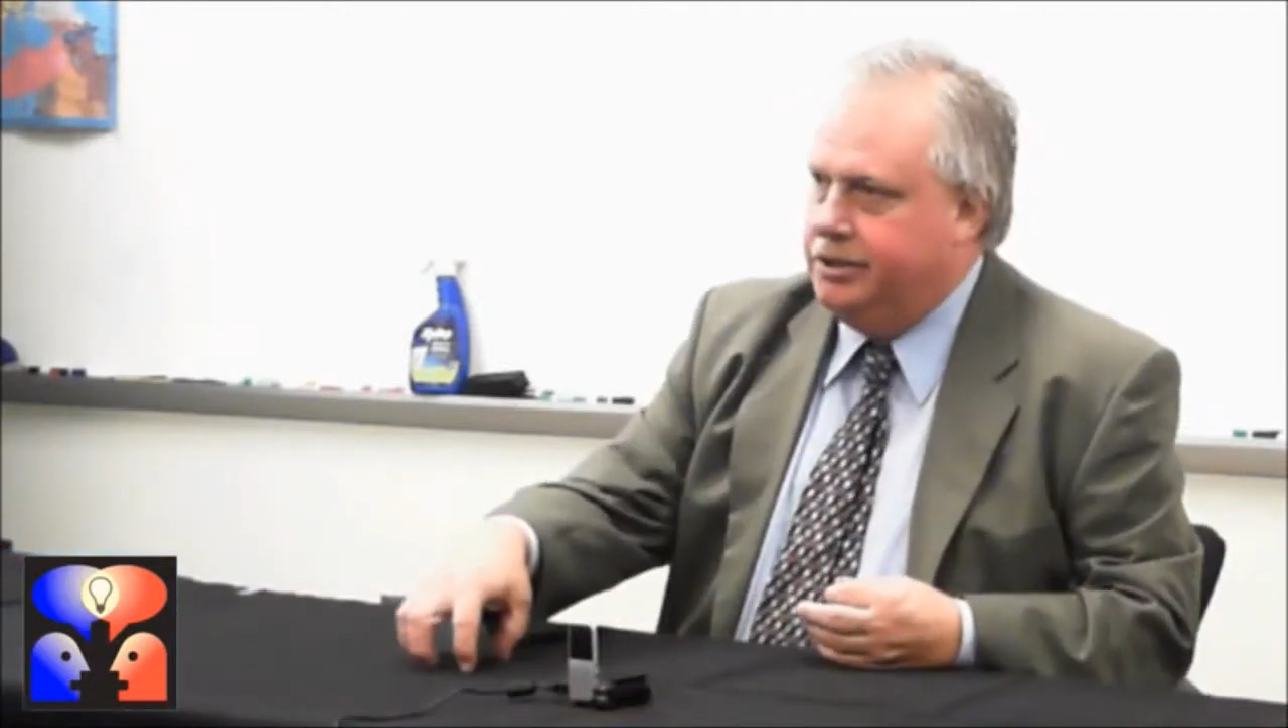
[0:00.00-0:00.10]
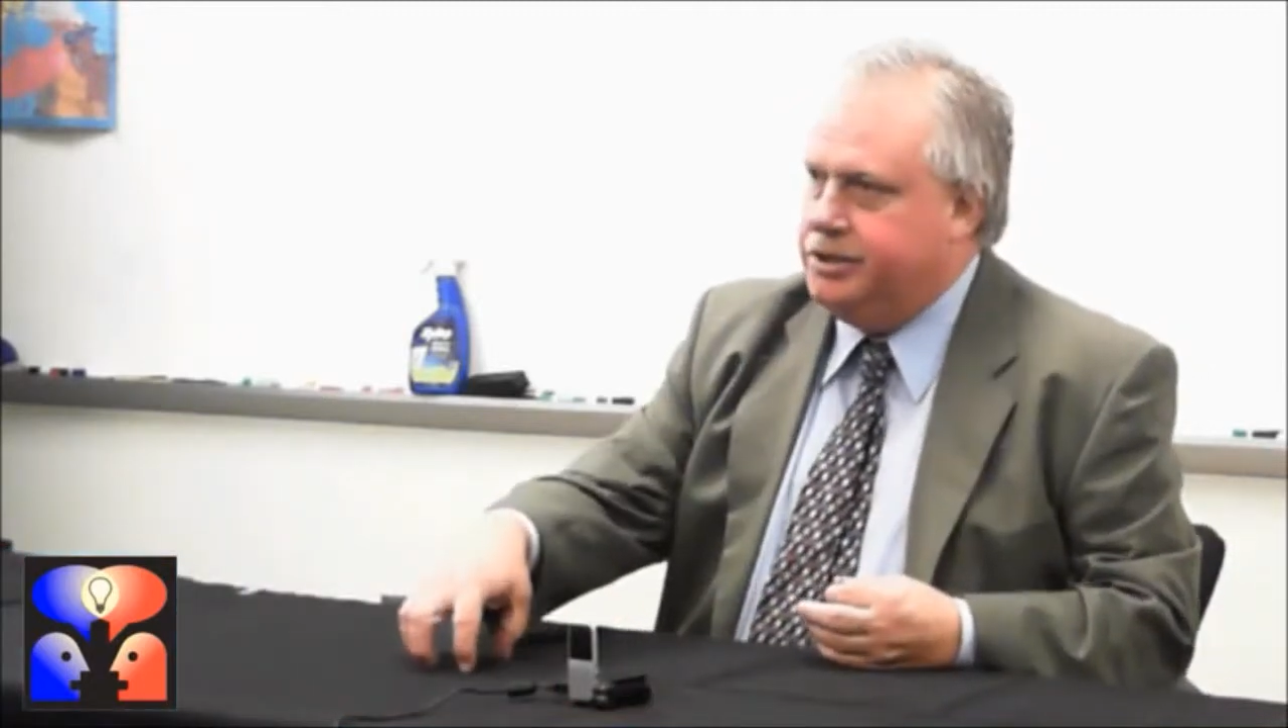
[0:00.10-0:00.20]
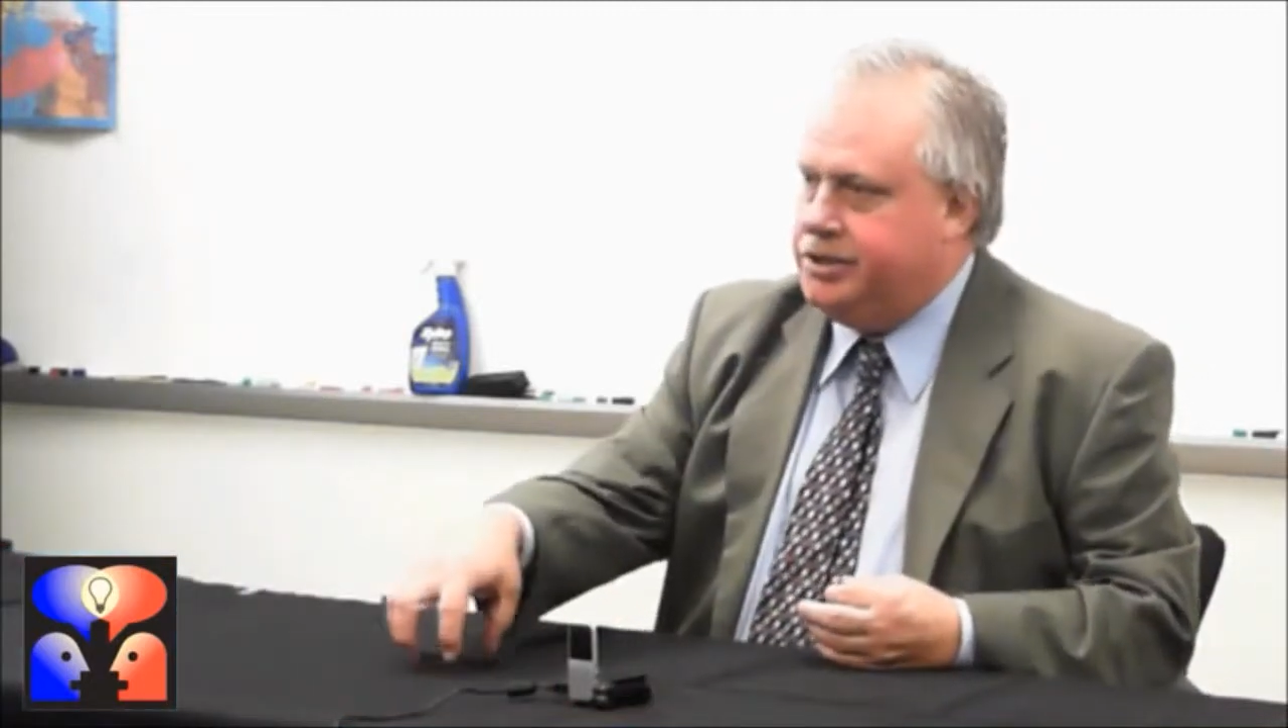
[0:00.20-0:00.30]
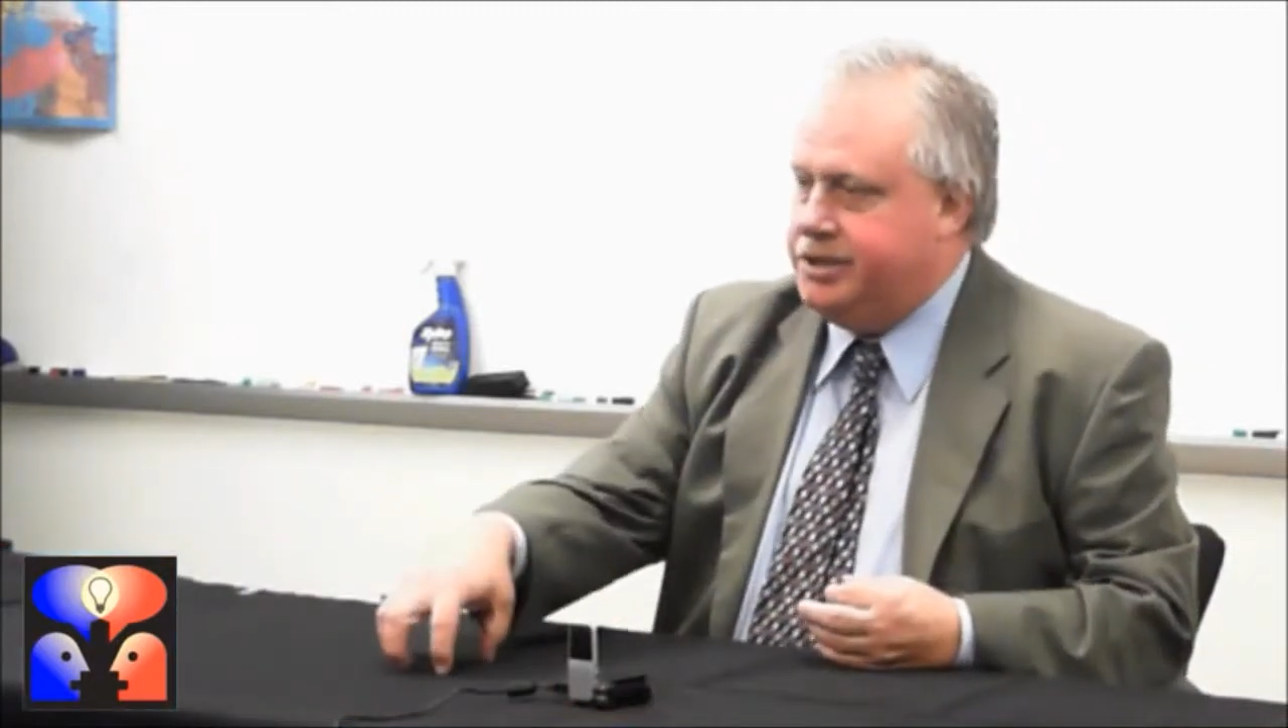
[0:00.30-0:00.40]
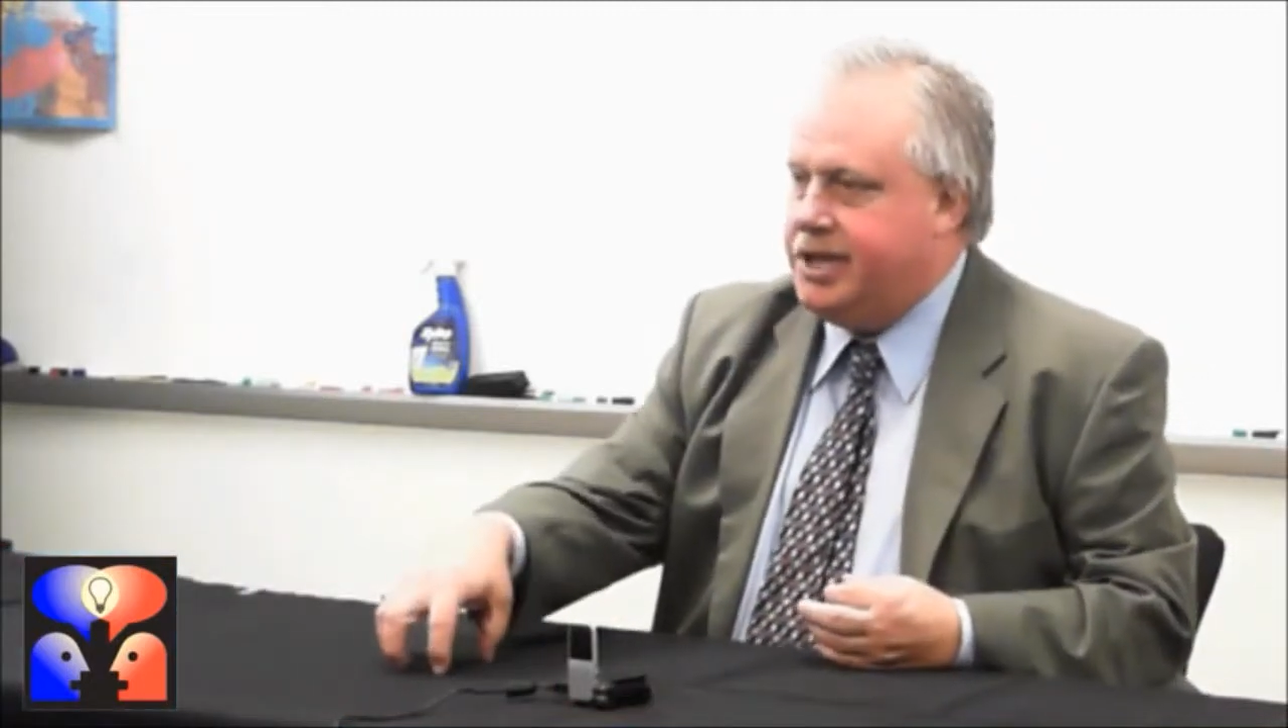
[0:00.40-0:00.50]

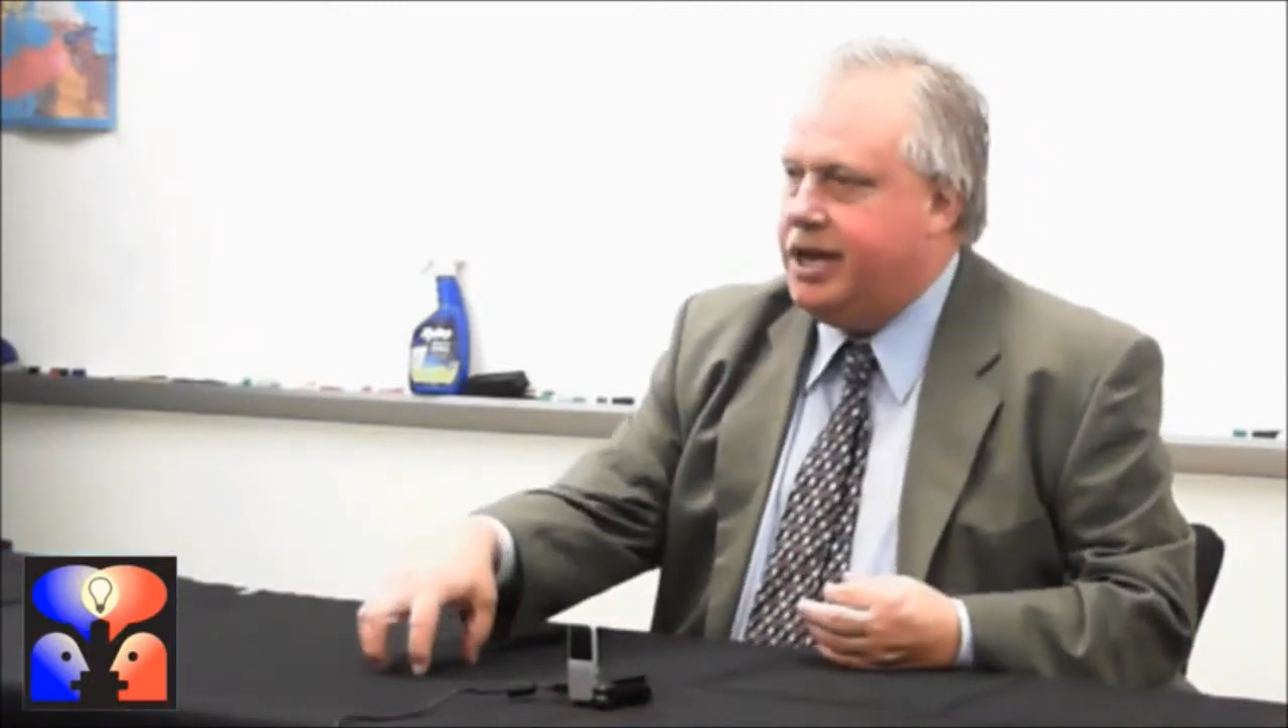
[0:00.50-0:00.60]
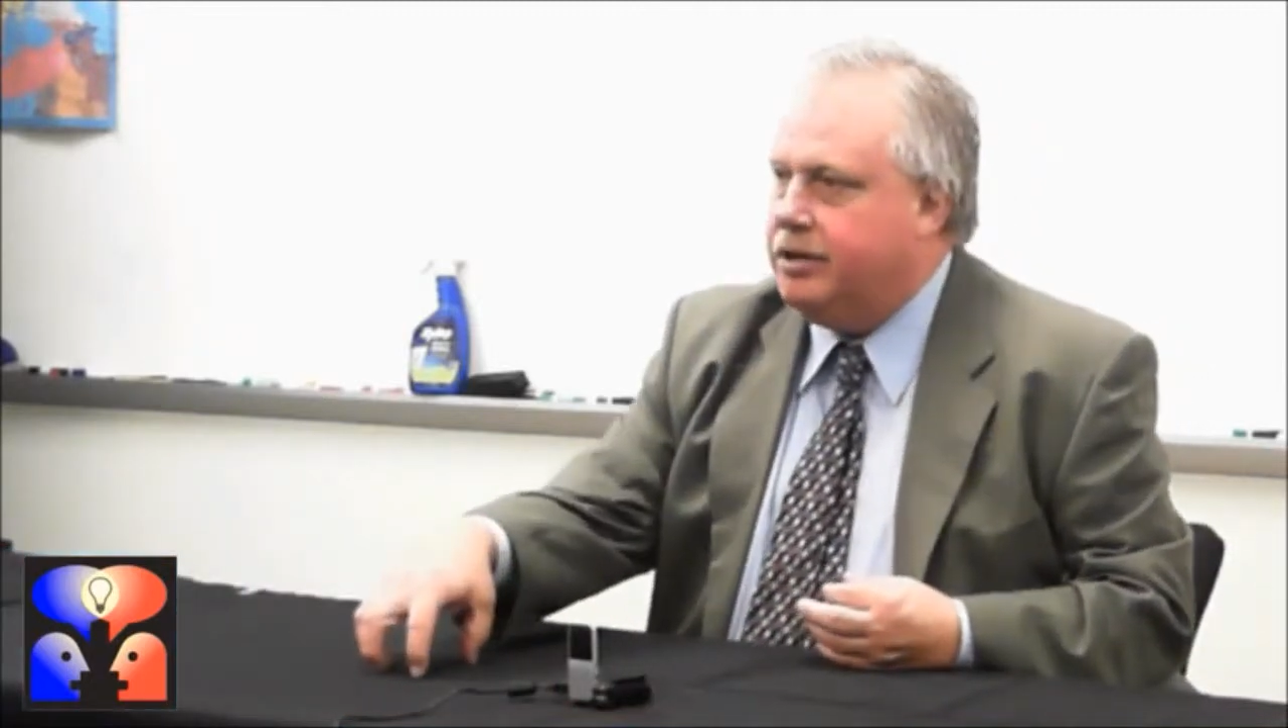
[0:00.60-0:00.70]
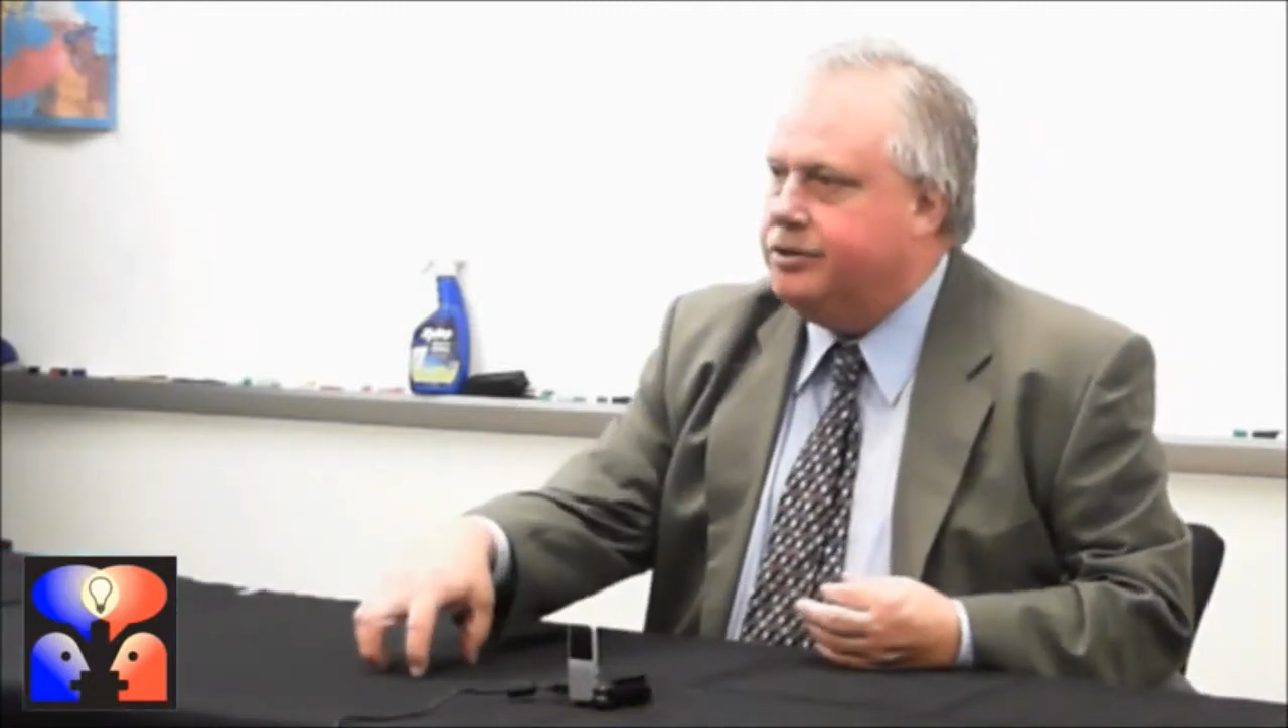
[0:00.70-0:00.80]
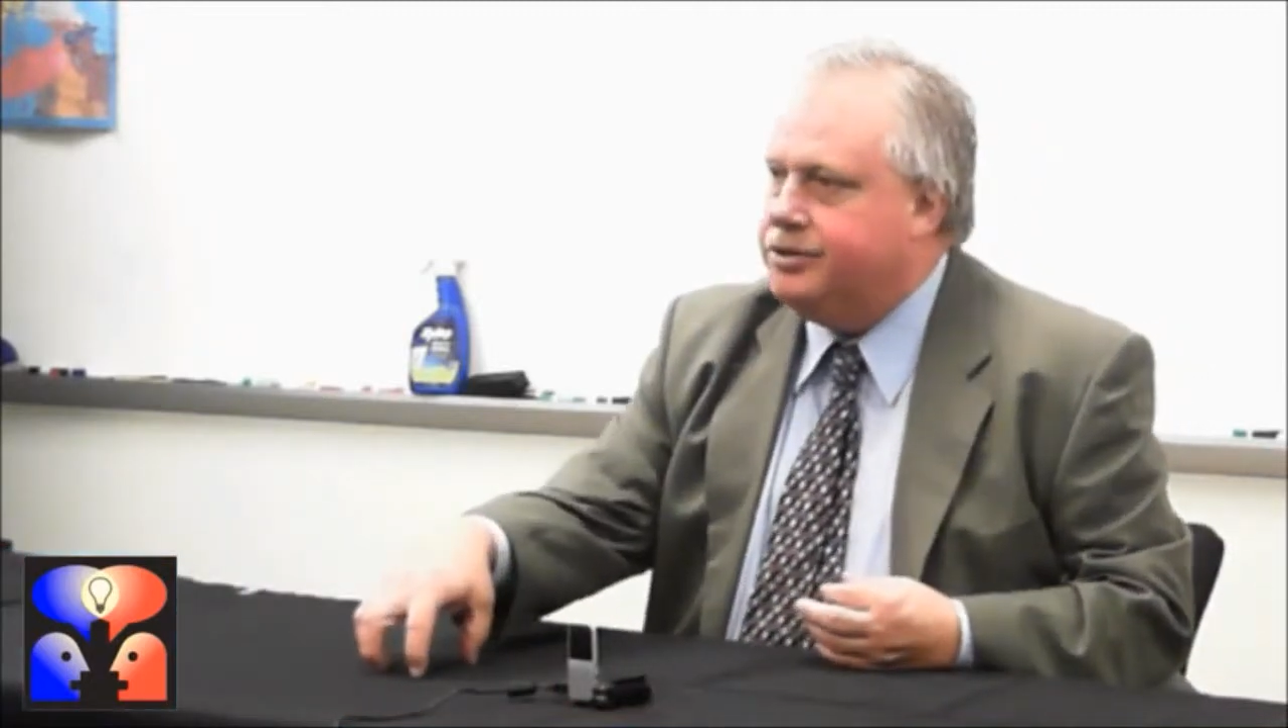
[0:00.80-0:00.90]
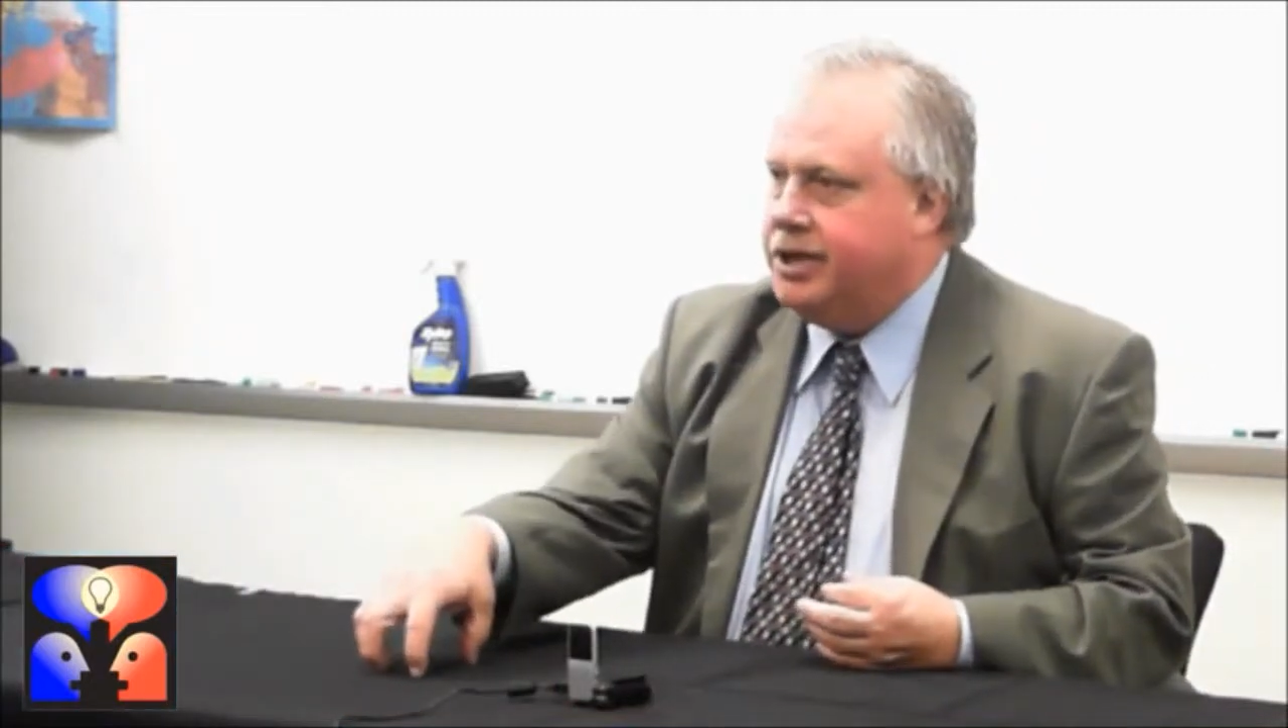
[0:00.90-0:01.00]
to stay close